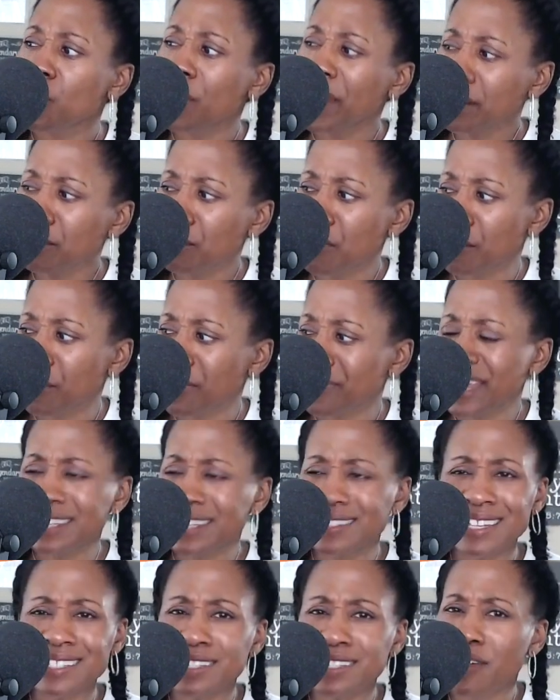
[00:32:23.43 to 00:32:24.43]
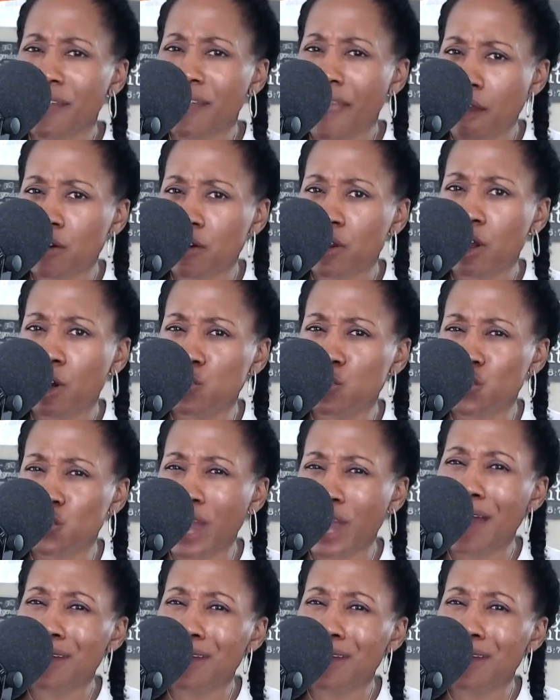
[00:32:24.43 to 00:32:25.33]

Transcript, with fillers: wait a moment, that sounds a little counterculture.